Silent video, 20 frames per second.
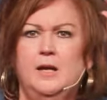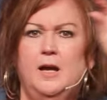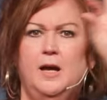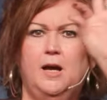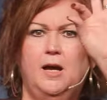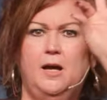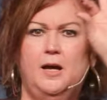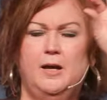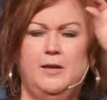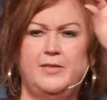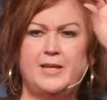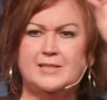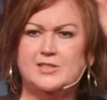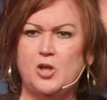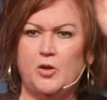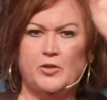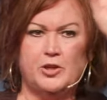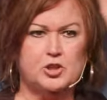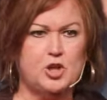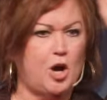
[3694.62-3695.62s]
Uh, that's
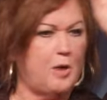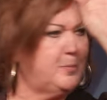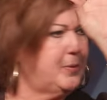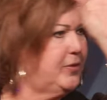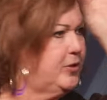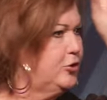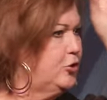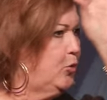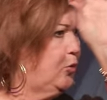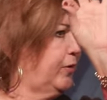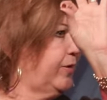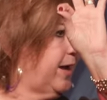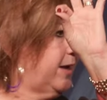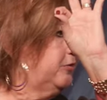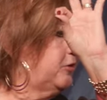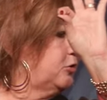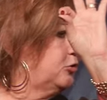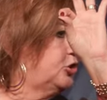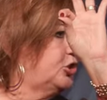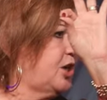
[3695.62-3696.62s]
on the top of the door, that
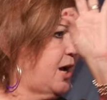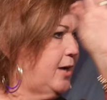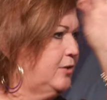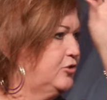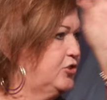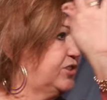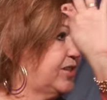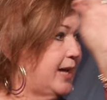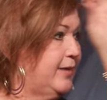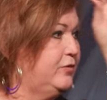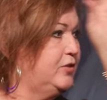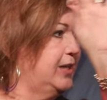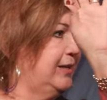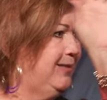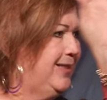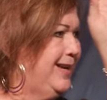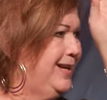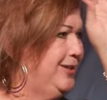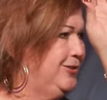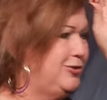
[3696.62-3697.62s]
those child safety
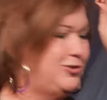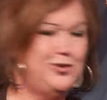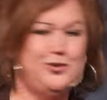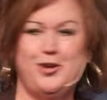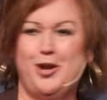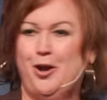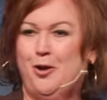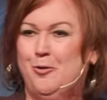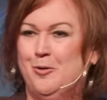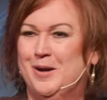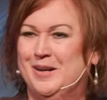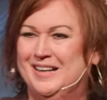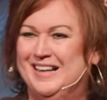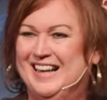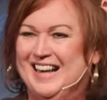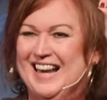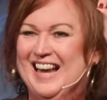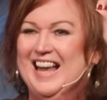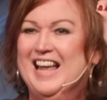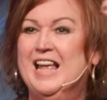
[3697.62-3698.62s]
things, you know.
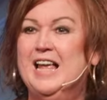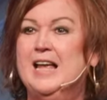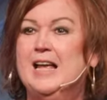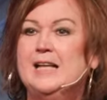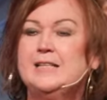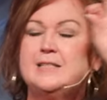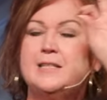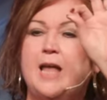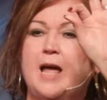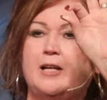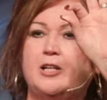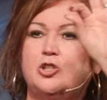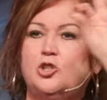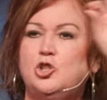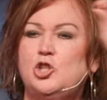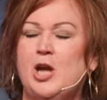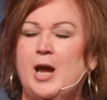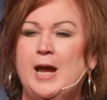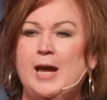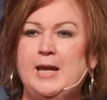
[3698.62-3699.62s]
It's like a
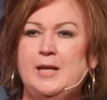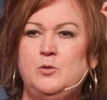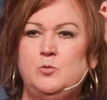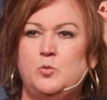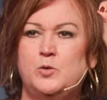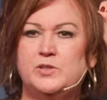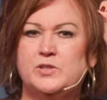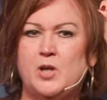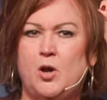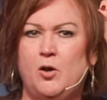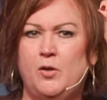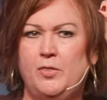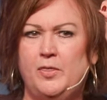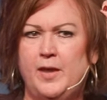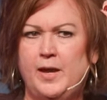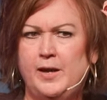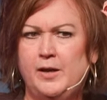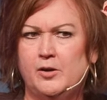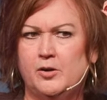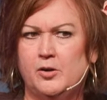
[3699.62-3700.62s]
chain was on
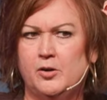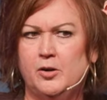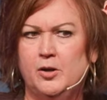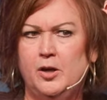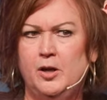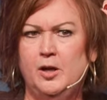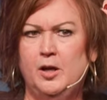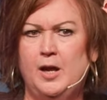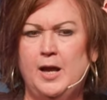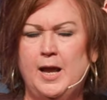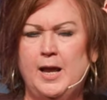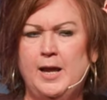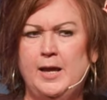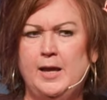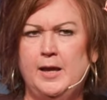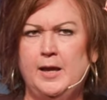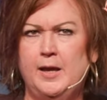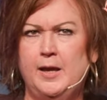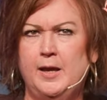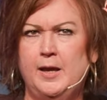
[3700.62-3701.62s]
there,
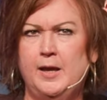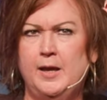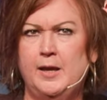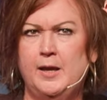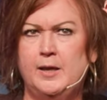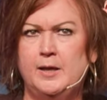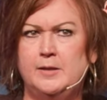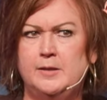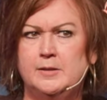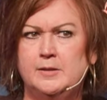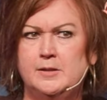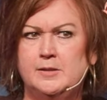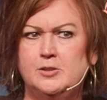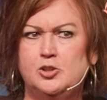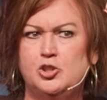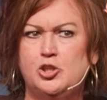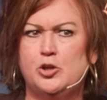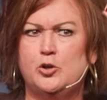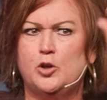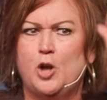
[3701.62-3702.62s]
and
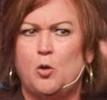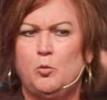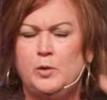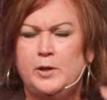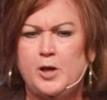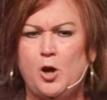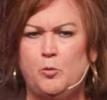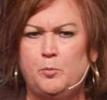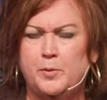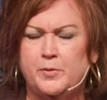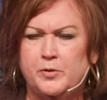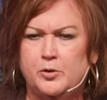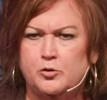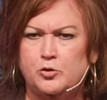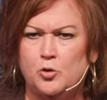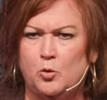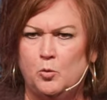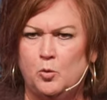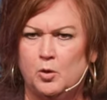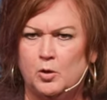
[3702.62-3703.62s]
she could only open the
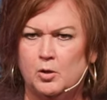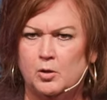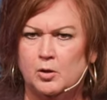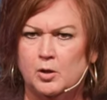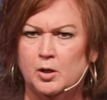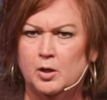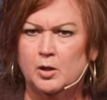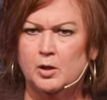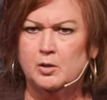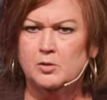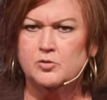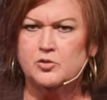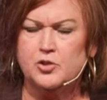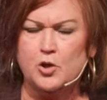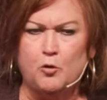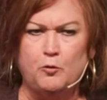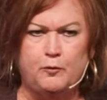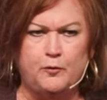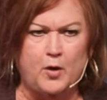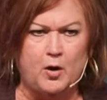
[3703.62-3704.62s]
door
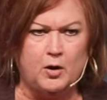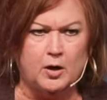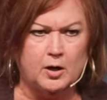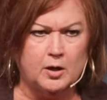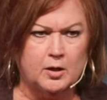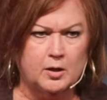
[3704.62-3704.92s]
so far.